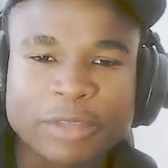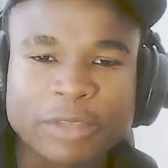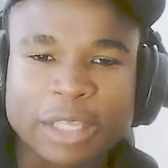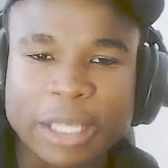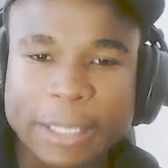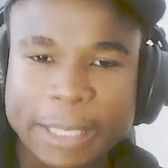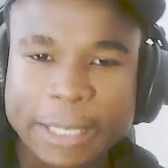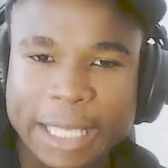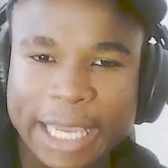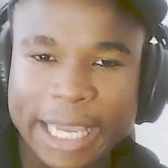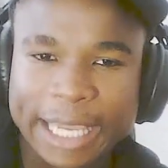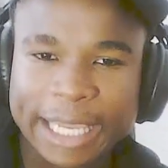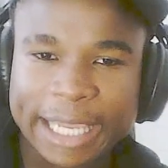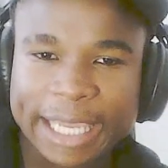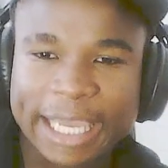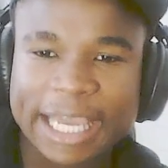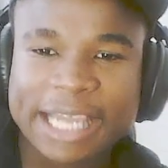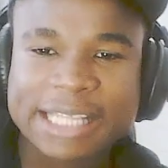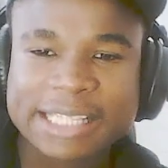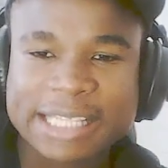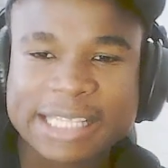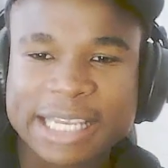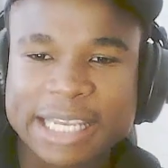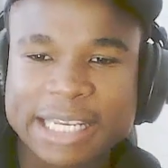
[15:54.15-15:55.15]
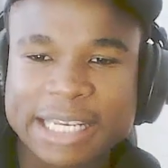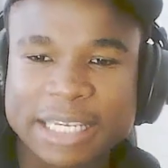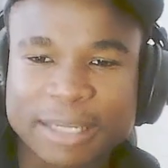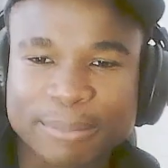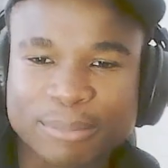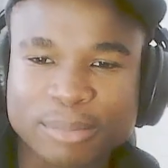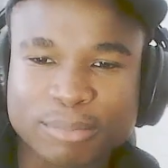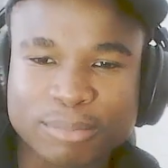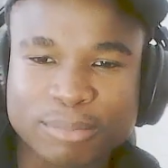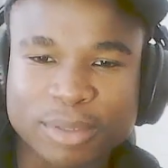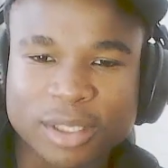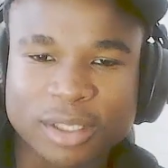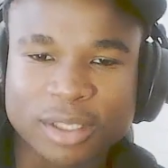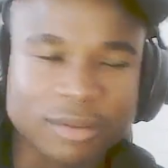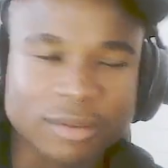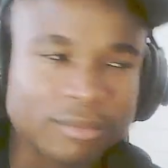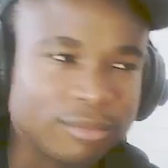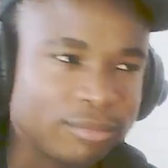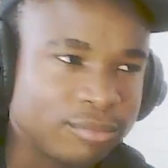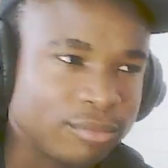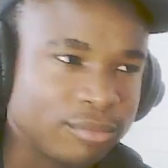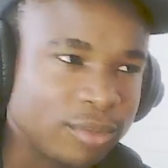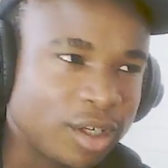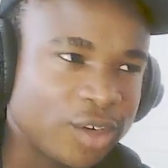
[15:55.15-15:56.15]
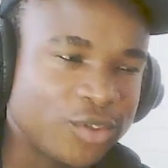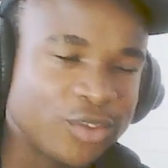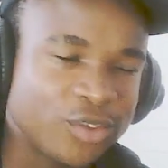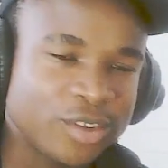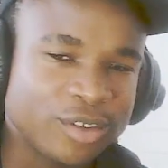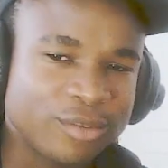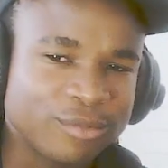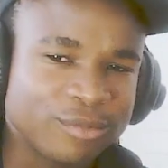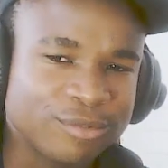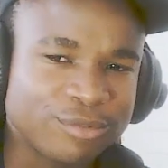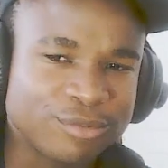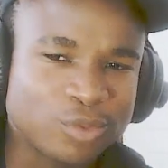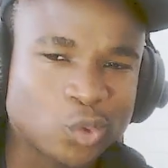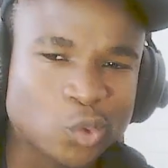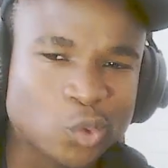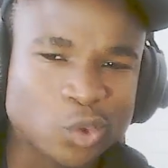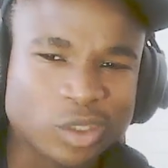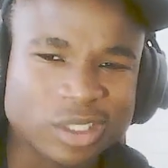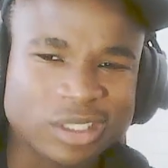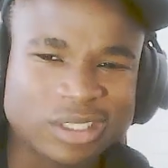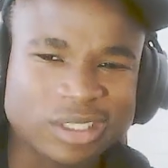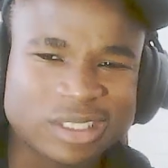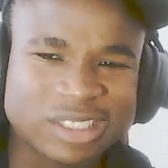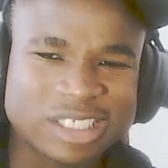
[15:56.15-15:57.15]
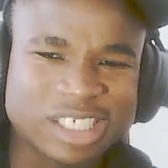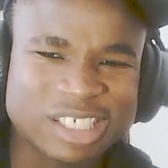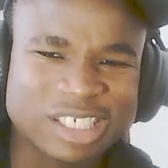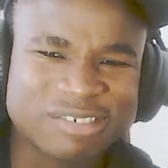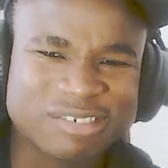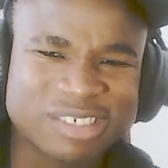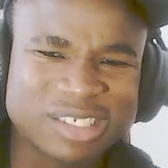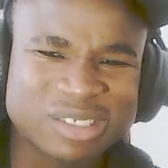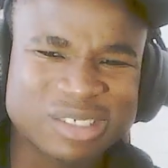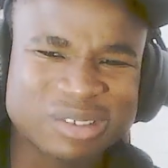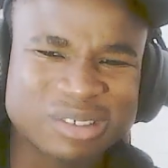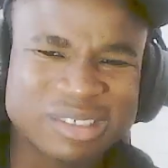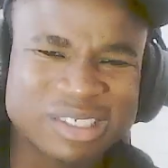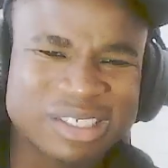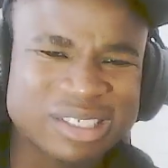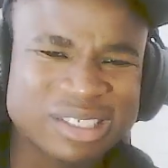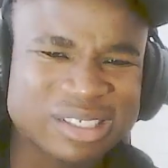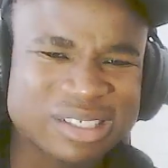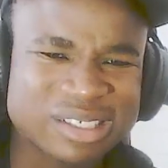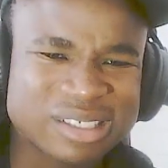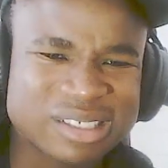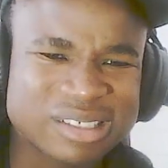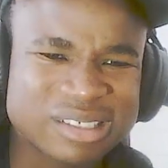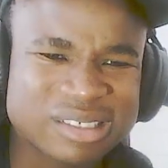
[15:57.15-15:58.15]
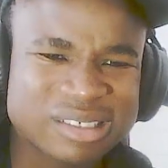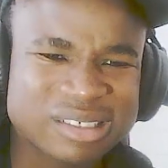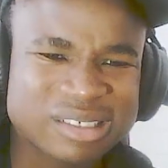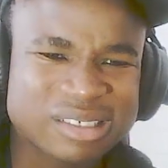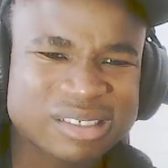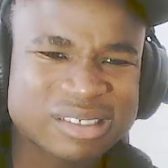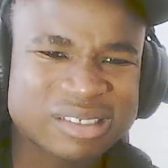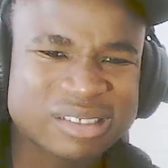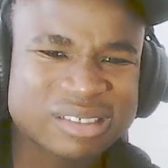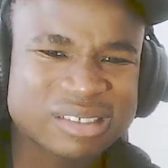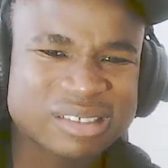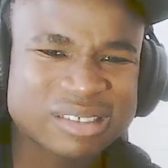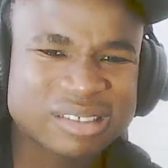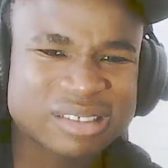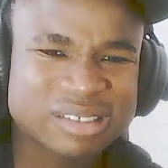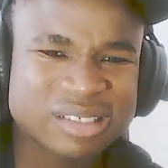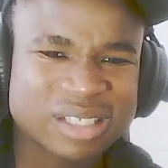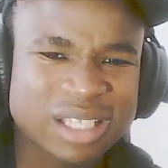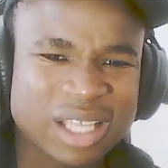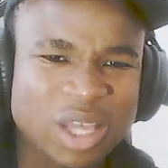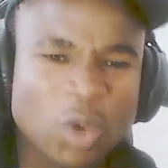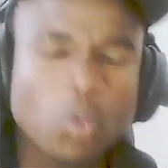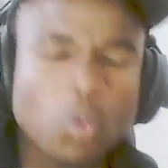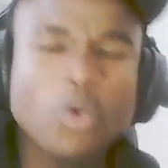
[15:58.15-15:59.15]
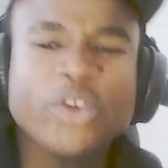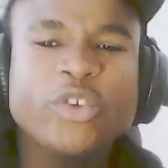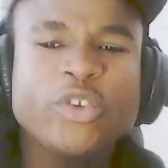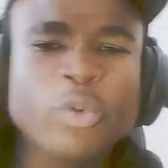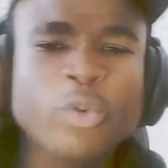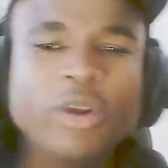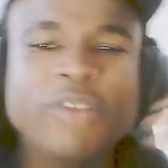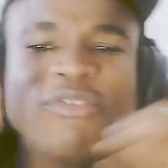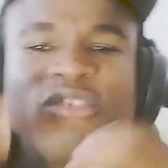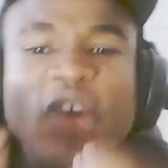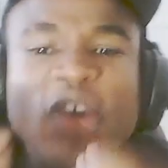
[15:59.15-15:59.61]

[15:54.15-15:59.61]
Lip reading: And the cats end up being 147, I think. Which would